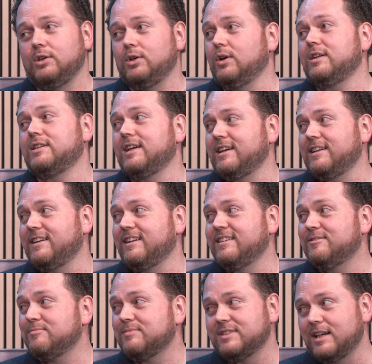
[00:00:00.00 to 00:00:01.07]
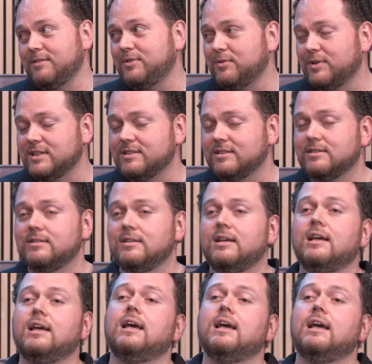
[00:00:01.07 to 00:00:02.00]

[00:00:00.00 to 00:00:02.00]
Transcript: you've got to take it down, safety reasons.